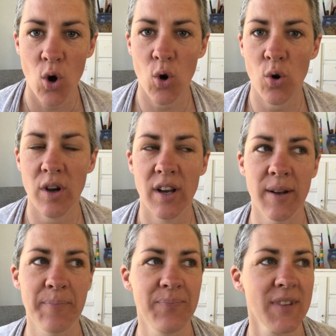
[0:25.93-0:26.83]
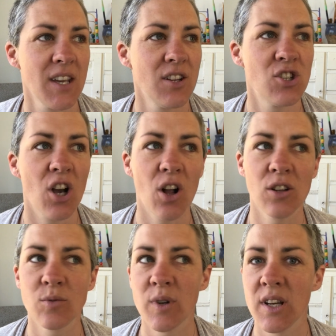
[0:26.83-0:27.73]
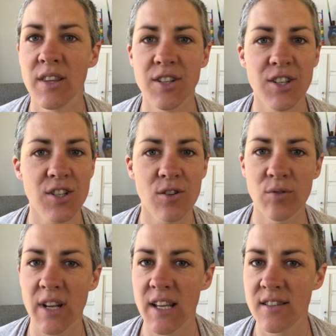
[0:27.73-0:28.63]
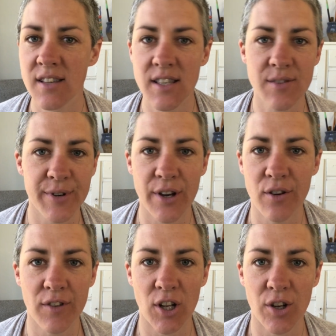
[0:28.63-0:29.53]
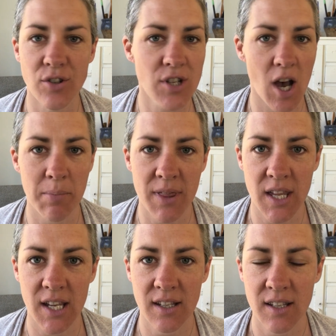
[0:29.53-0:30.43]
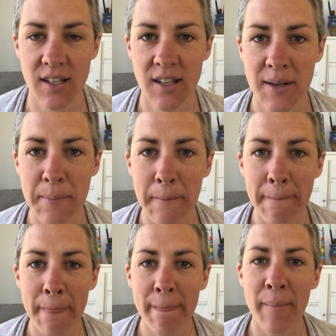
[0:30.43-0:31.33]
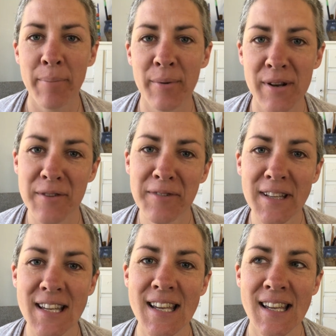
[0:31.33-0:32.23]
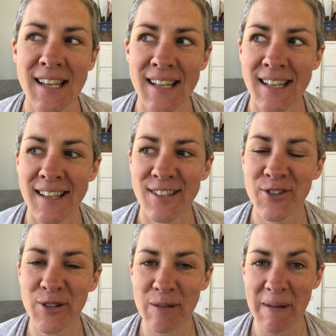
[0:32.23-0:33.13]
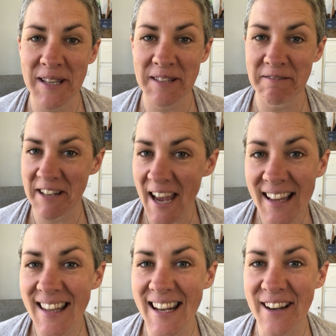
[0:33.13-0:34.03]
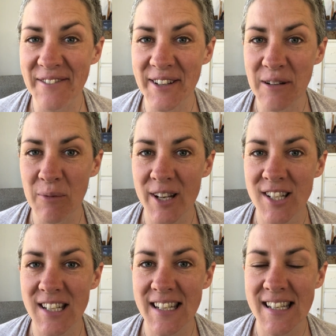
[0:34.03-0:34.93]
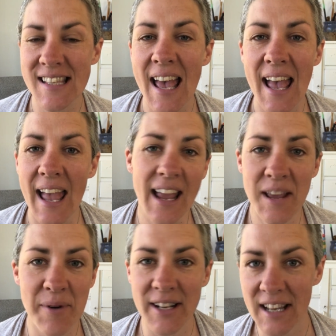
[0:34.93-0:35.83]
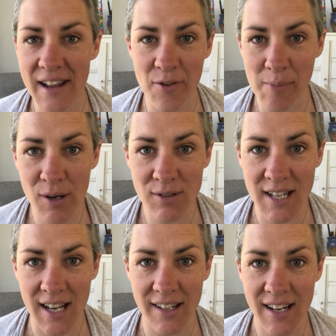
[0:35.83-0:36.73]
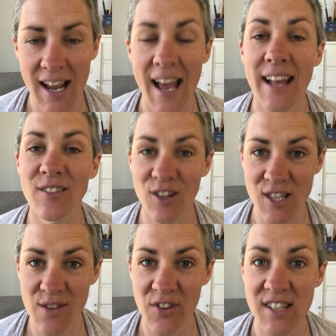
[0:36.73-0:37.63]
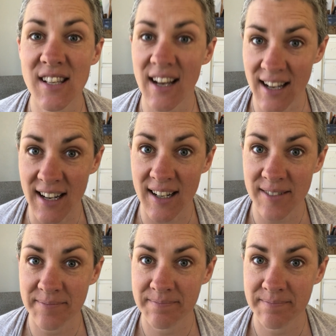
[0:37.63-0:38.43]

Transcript: or a child with additional needs sensory overload type thing. But we don't really talk about the reality of it, which is anyone can have a meltdown, and lots of us are.